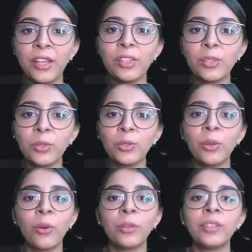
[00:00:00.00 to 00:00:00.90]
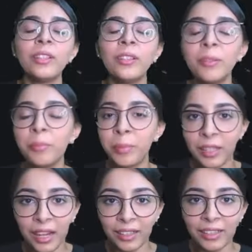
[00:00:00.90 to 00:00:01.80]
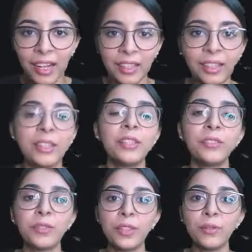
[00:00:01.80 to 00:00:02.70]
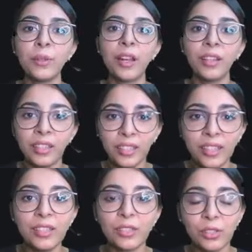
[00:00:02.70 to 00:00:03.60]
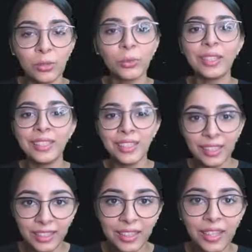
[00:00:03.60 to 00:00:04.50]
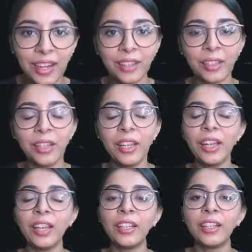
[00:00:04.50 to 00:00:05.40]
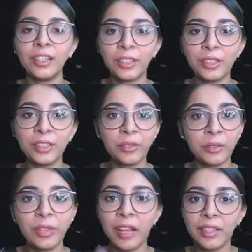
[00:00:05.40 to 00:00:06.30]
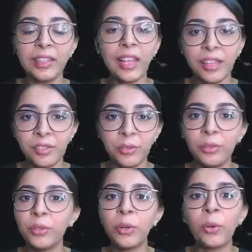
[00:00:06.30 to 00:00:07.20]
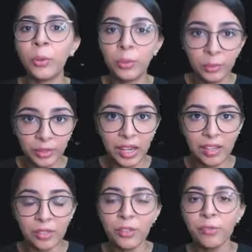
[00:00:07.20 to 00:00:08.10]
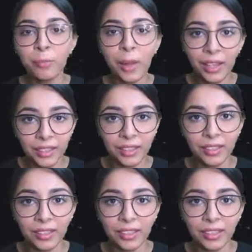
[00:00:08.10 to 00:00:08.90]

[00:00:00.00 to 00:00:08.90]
So the author didn't plan that his friend would agree so easily uh, that he has to do the whole task of packing.